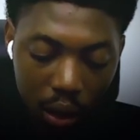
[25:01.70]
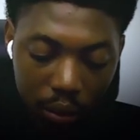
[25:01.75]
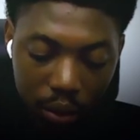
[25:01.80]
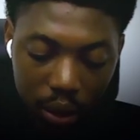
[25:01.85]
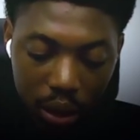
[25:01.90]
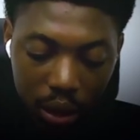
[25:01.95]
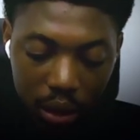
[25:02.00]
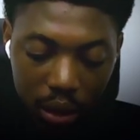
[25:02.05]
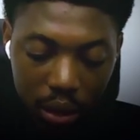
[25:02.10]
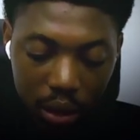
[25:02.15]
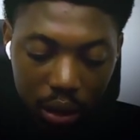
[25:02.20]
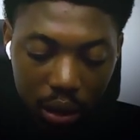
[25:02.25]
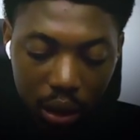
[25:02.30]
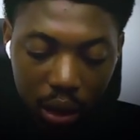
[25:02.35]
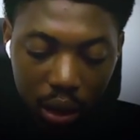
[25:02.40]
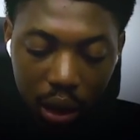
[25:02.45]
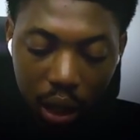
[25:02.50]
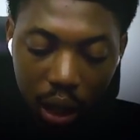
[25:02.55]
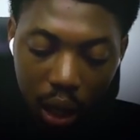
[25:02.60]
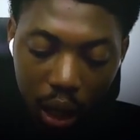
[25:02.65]
this
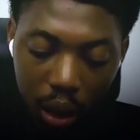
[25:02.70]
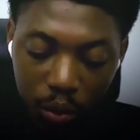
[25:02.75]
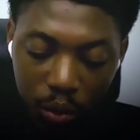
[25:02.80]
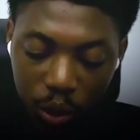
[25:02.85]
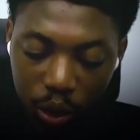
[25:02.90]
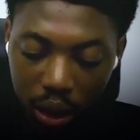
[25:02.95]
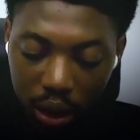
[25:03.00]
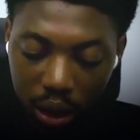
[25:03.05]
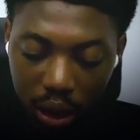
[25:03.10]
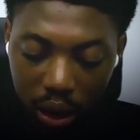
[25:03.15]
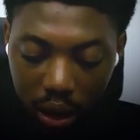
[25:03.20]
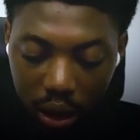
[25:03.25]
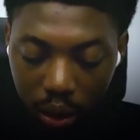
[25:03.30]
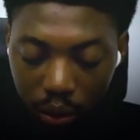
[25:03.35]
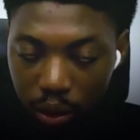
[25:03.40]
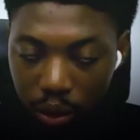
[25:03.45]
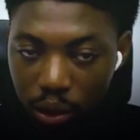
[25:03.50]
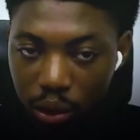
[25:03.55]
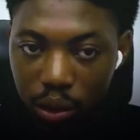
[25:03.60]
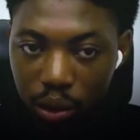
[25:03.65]
model that I
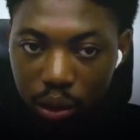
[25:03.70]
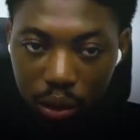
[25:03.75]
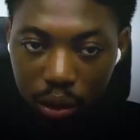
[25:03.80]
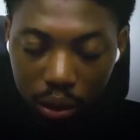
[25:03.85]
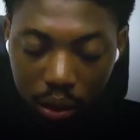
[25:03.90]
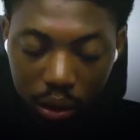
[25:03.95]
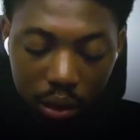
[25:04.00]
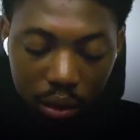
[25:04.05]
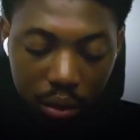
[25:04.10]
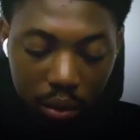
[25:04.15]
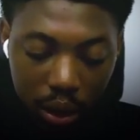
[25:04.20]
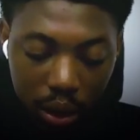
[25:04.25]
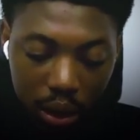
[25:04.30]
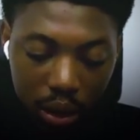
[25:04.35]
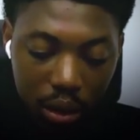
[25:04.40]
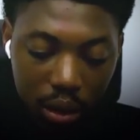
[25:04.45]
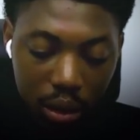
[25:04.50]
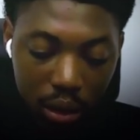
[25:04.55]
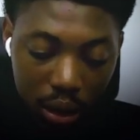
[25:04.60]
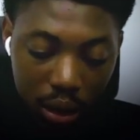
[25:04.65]
want to use,
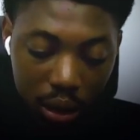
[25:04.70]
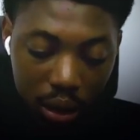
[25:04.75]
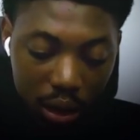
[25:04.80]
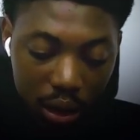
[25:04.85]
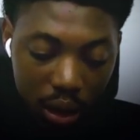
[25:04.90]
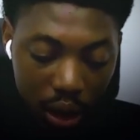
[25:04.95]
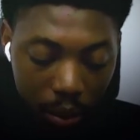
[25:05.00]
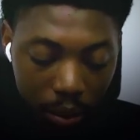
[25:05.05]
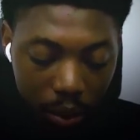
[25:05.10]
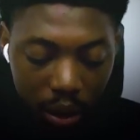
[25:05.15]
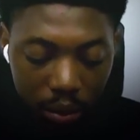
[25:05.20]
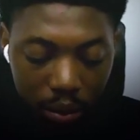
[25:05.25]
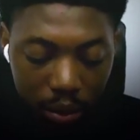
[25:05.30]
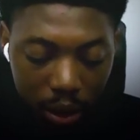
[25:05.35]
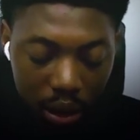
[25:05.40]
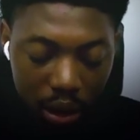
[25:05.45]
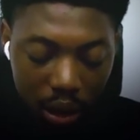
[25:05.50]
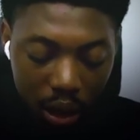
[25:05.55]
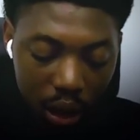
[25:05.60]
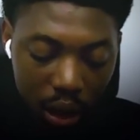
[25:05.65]
basically the schema
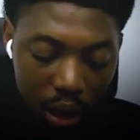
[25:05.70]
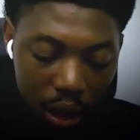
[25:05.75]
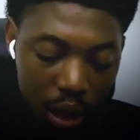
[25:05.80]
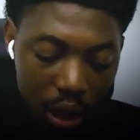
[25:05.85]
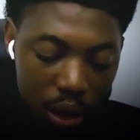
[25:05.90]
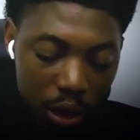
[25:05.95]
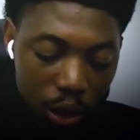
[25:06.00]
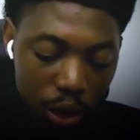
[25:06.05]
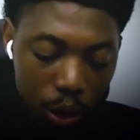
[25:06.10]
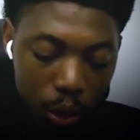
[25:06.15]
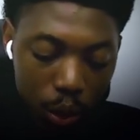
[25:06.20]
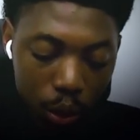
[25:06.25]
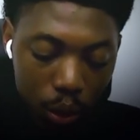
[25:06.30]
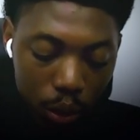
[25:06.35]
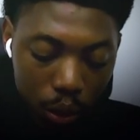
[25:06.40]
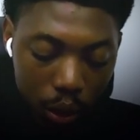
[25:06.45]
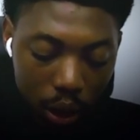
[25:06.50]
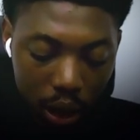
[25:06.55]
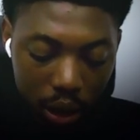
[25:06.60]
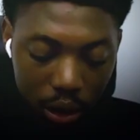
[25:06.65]
basically, so
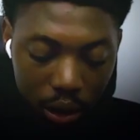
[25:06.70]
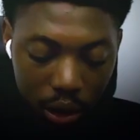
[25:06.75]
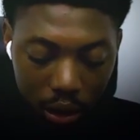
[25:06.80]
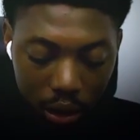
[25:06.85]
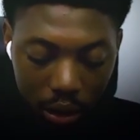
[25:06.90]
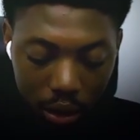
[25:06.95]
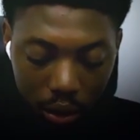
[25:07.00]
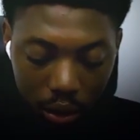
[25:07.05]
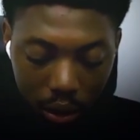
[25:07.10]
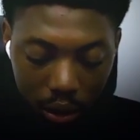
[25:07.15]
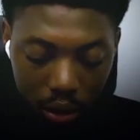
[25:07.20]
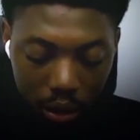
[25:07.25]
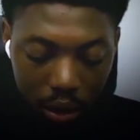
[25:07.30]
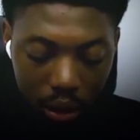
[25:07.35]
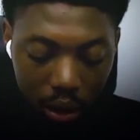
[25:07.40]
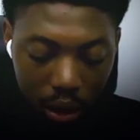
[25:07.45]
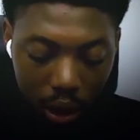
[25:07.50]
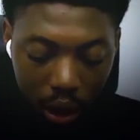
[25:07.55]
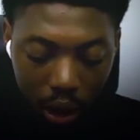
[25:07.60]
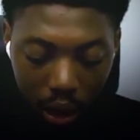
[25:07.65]
you can just run
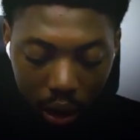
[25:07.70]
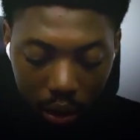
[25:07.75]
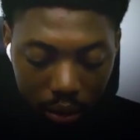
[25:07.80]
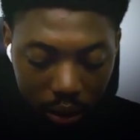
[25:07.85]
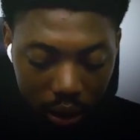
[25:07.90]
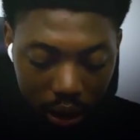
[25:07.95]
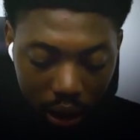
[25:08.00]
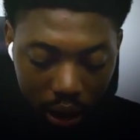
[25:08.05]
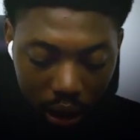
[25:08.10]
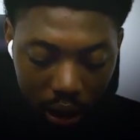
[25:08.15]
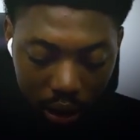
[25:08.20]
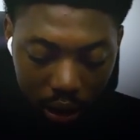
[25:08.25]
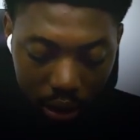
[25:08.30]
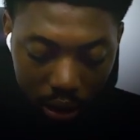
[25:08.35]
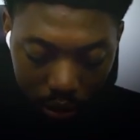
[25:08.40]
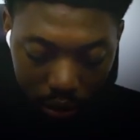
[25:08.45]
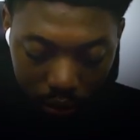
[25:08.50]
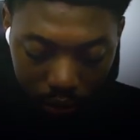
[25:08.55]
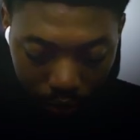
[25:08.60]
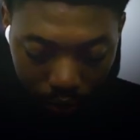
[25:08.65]
that
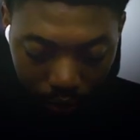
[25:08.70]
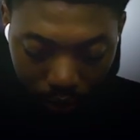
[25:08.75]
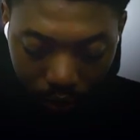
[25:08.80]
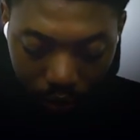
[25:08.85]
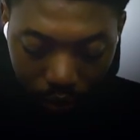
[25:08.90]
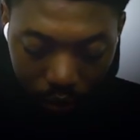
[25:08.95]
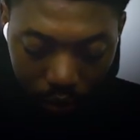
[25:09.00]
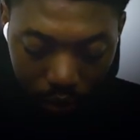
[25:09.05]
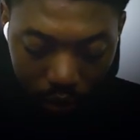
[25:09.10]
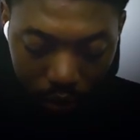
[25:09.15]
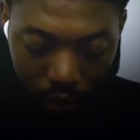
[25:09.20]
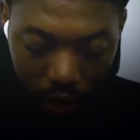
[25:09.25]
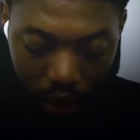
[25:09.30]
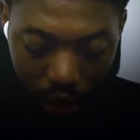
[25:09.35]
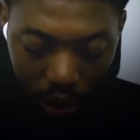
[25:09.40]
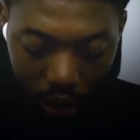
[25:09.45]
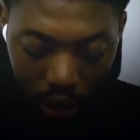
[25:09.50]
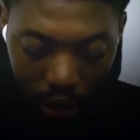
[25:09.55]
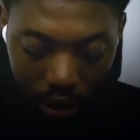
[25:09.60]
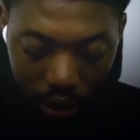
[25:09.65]

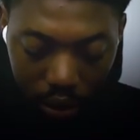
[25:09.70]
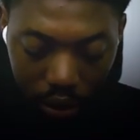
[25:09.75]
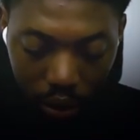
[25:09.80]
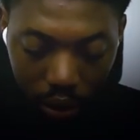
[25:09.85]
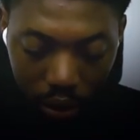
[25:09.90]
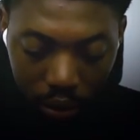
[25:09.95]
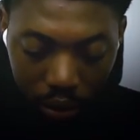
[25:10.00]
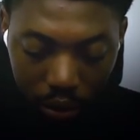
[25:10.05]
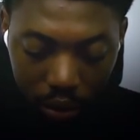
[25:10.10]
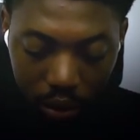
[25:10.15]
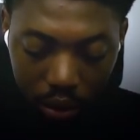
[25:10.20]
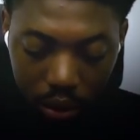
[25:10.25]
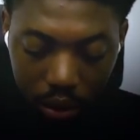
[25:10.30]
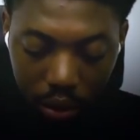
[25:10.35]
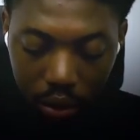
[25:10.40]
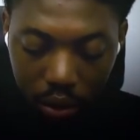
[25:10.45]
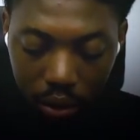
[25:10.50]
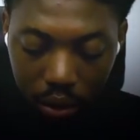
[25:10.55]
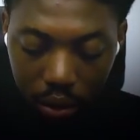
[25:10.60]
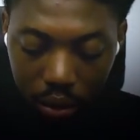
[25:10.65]
run.
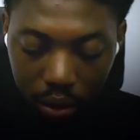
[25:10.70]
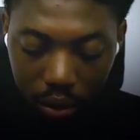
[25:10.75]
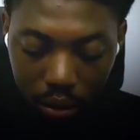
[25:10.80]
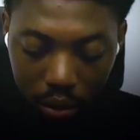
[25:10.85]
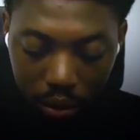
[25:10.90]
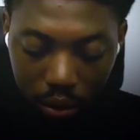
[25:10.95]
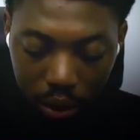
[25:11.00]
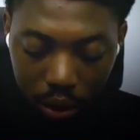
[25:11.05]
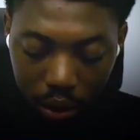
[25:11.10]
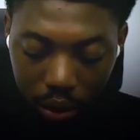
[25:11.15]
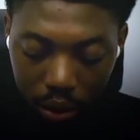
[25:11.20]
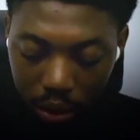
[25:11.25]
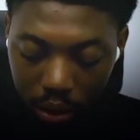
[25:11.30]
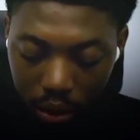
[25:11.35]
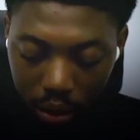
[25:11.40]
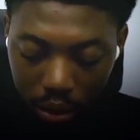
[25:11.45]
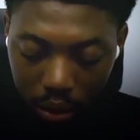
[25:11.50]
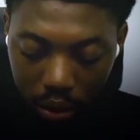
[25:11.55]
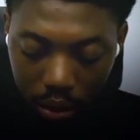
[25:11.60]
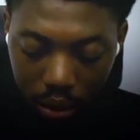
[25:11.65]
So
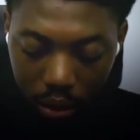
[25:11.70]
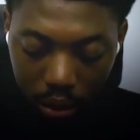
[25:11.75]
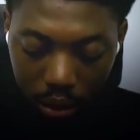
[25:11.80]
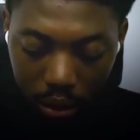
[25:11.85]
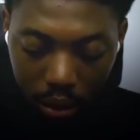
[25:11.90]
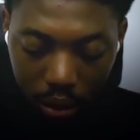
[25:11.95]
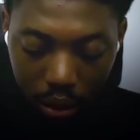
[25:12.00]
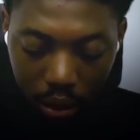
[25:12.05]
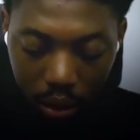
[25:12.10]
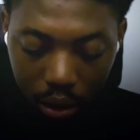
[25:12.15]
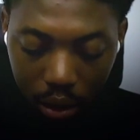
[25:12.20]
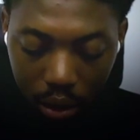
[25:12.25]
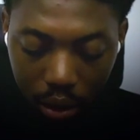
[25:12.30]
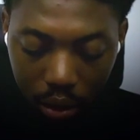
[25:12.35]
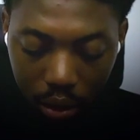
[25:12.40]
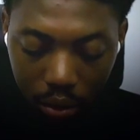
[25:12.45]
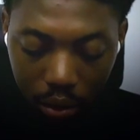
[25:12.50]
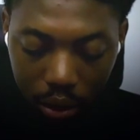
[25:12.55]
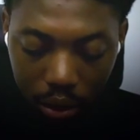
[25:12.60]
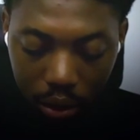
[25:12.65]

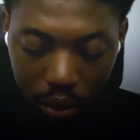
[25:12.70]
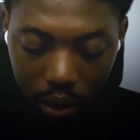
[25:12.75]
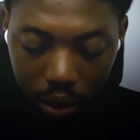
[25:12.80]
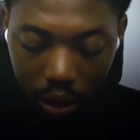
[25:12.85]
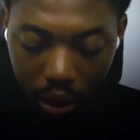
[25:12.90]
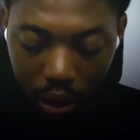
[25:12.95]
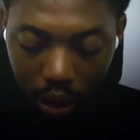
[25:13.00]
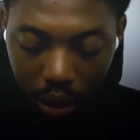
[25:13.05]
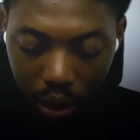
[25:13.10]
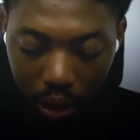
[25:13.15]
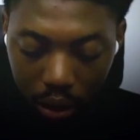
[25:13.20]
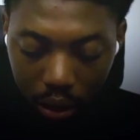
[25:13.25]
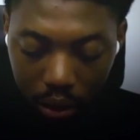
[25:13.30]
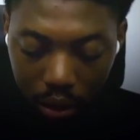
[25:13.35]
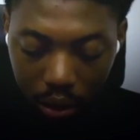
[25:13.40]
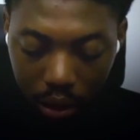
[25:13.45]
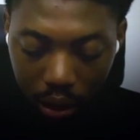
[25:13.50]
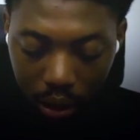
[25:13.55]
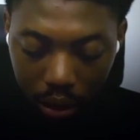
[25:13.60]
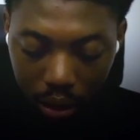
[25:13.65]
build
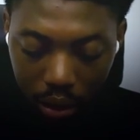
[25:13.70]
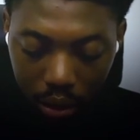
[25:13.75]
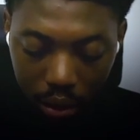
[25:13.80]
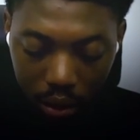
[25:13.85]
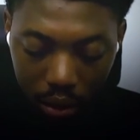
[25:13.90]
runner, then